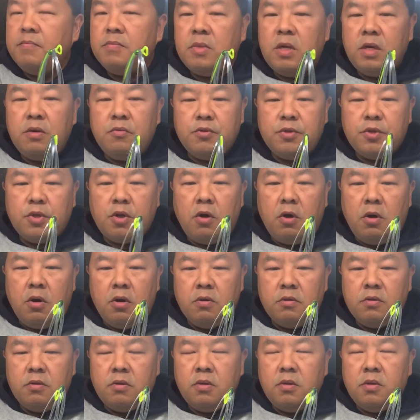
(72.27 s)
It was
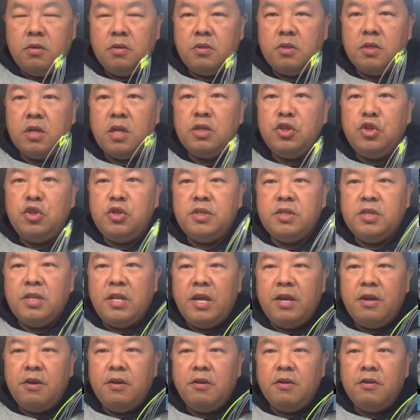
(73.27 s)
called Dungies
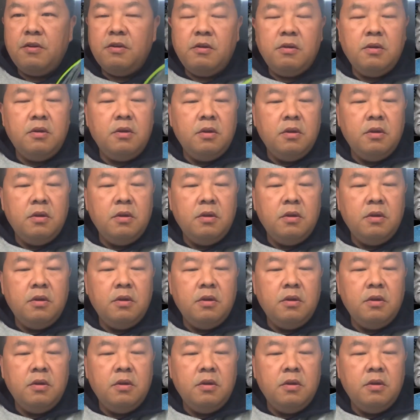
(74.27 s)
Slayer